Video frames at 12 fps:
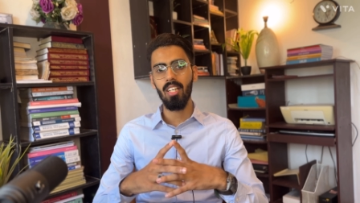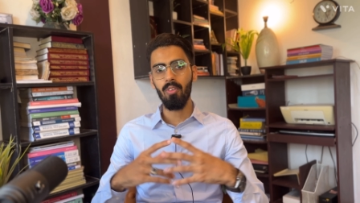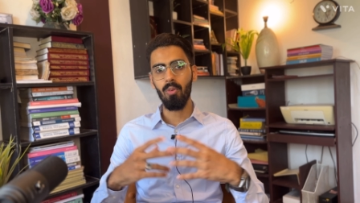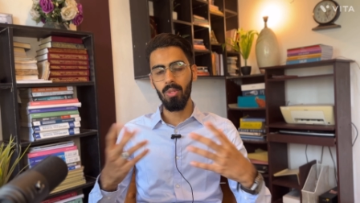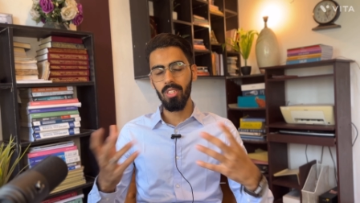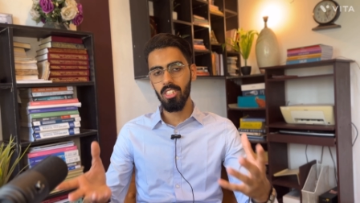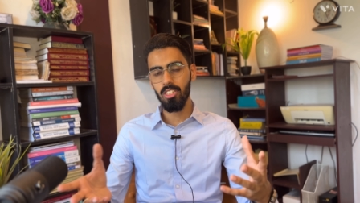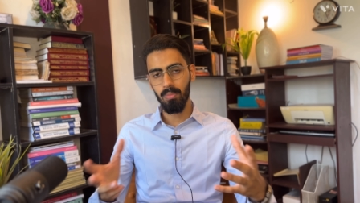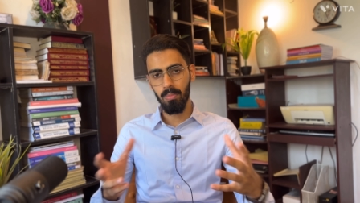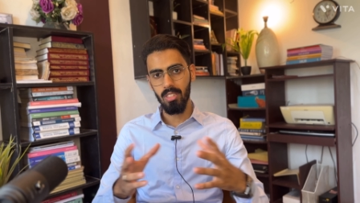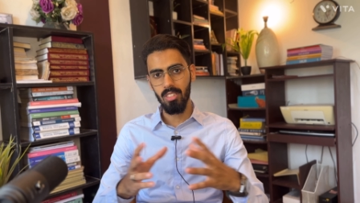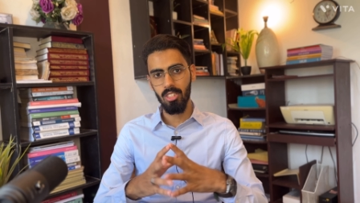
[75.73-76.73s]
wish to
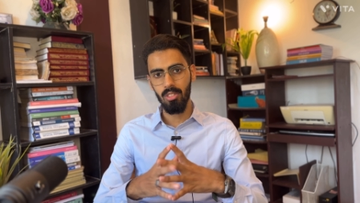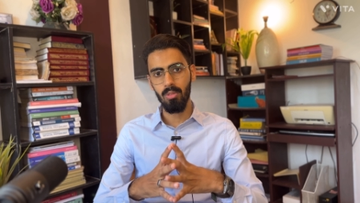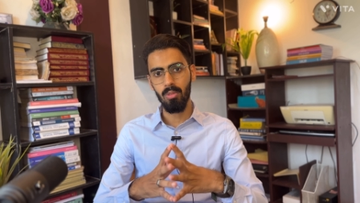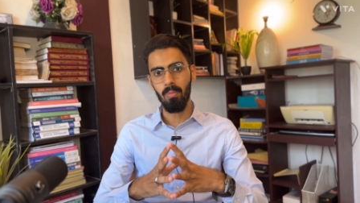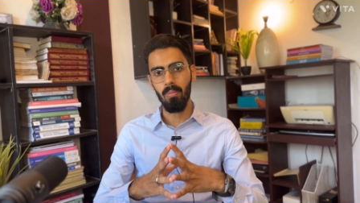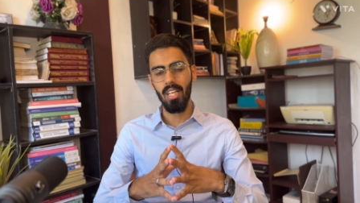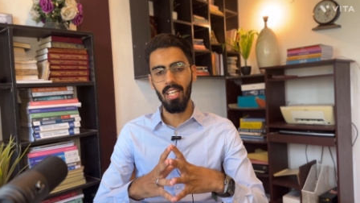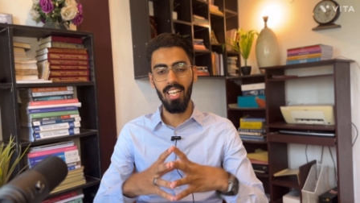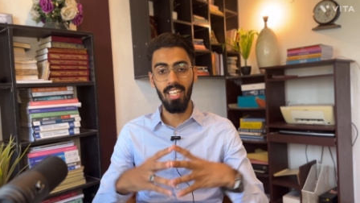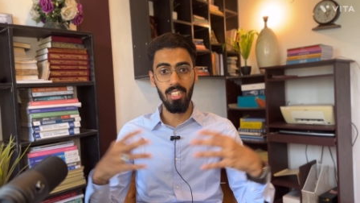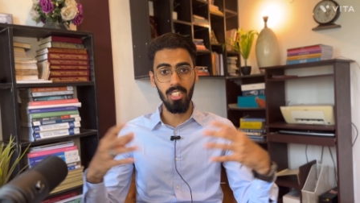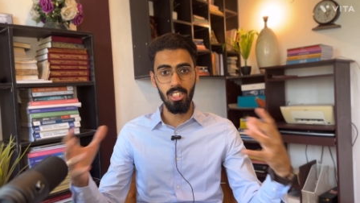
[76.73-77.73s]
pursue my
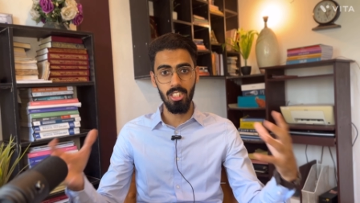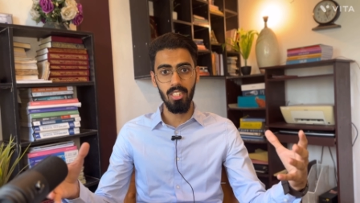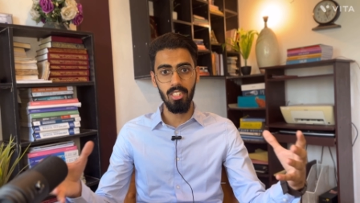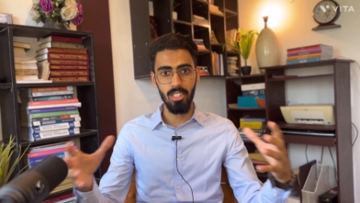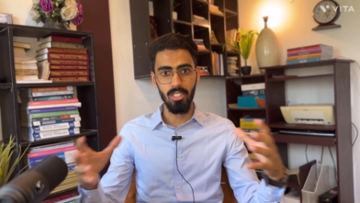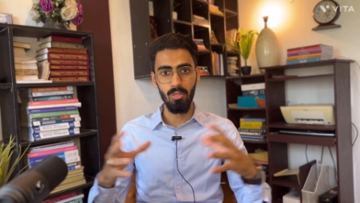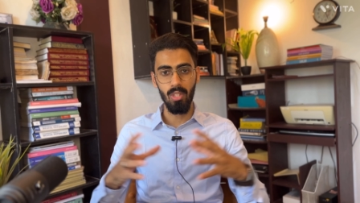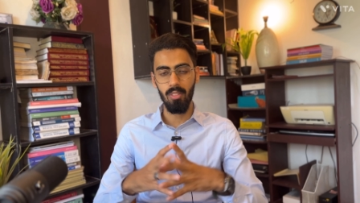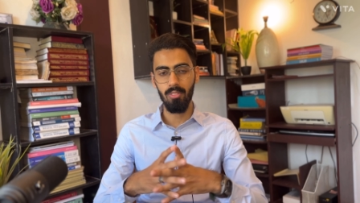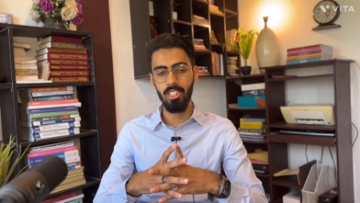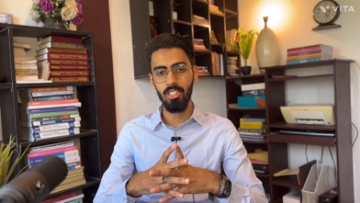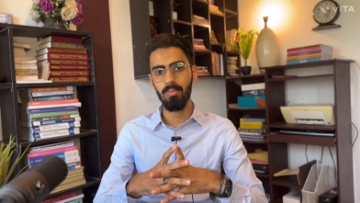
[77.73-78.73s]
higher education? Do I
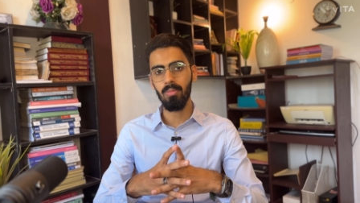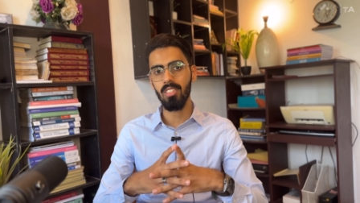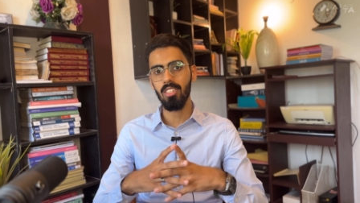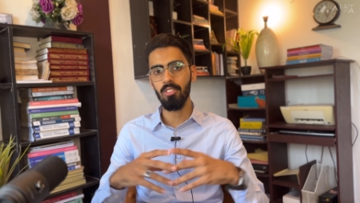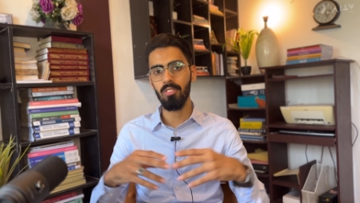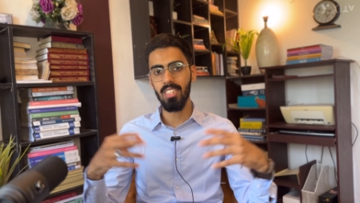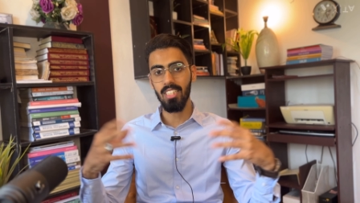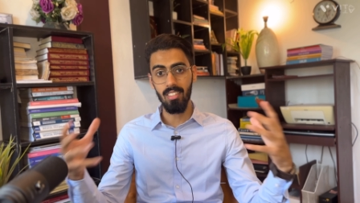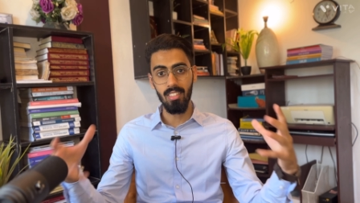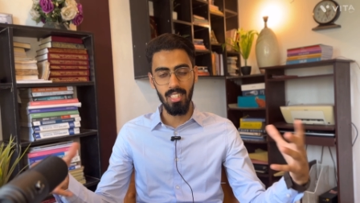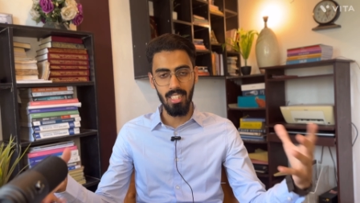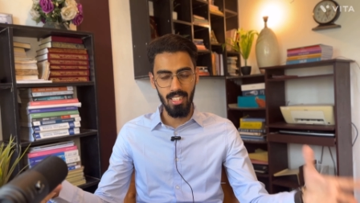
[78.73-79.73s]
wish to pursue it here
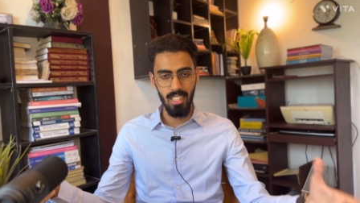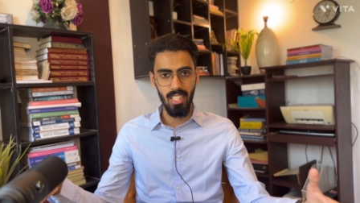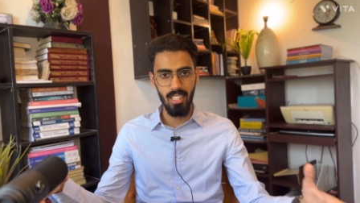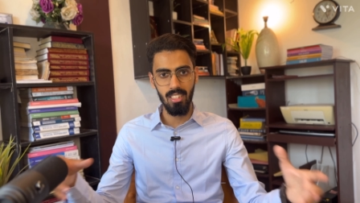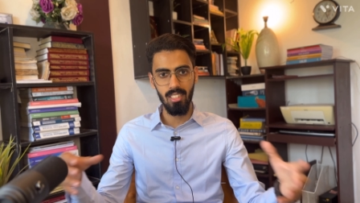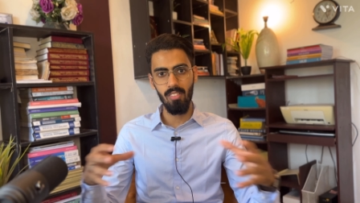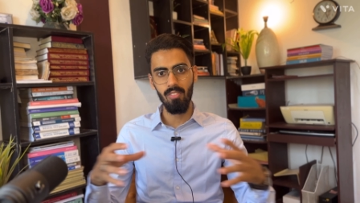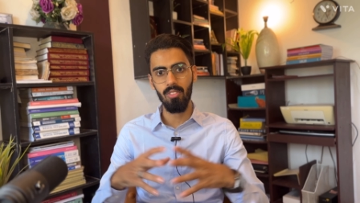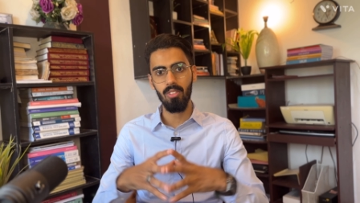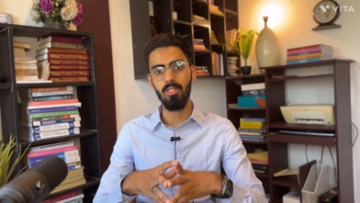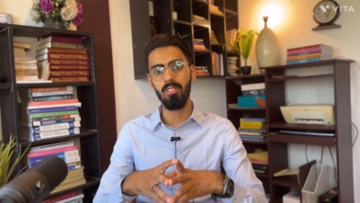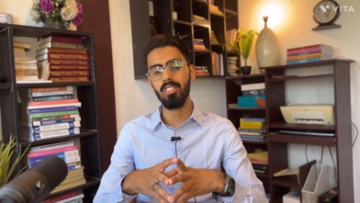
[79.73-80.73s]
in India itself
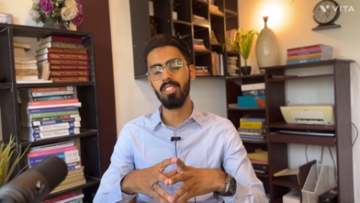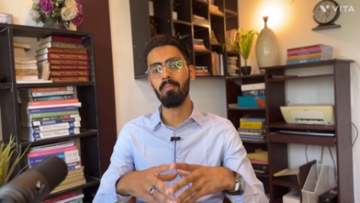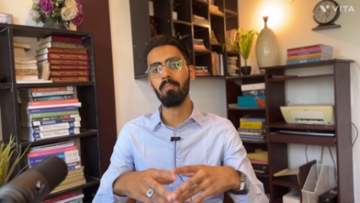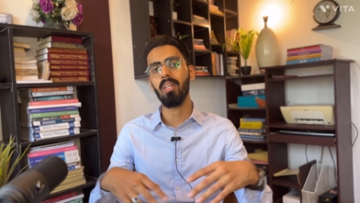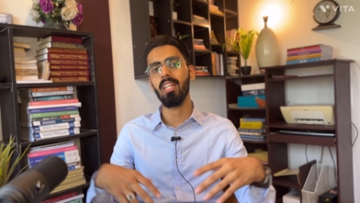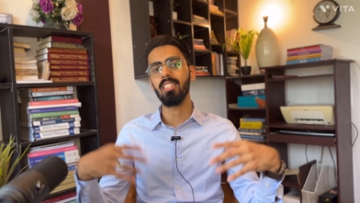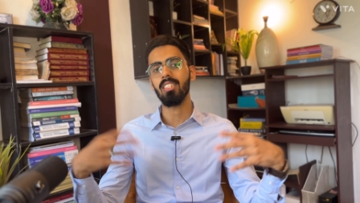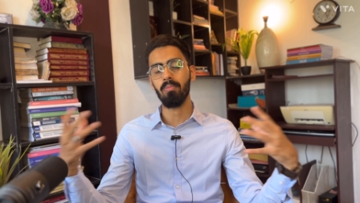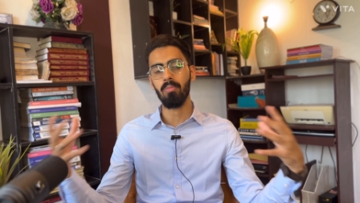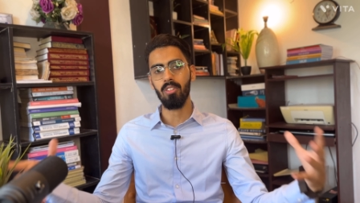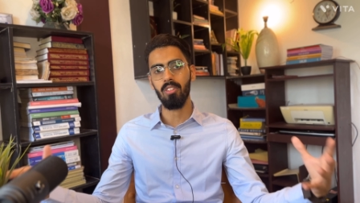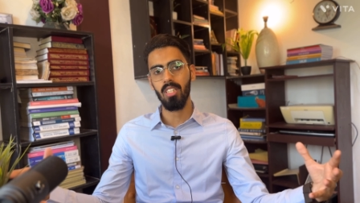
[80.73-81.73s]
or someplace
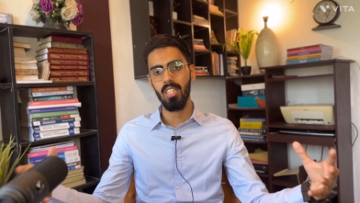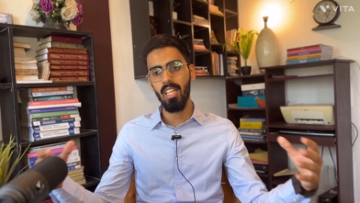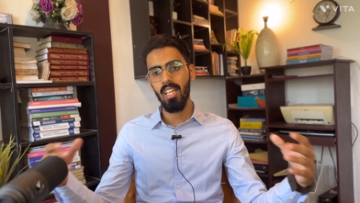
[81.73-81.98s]
abroad?